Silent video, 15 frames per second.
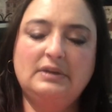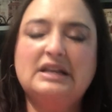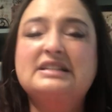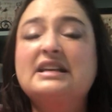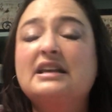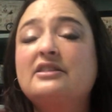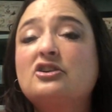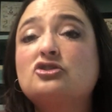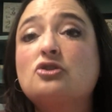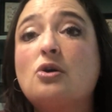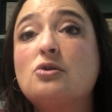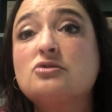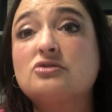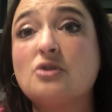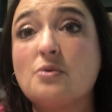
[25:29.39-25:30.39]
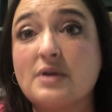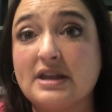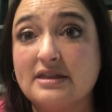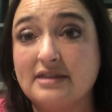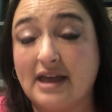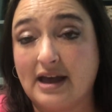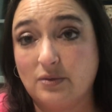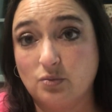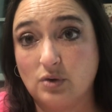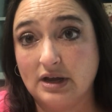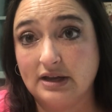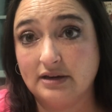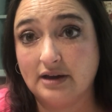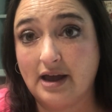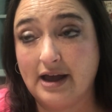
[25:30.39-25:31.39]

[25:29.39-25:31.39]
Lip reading: see, and there's also in that one,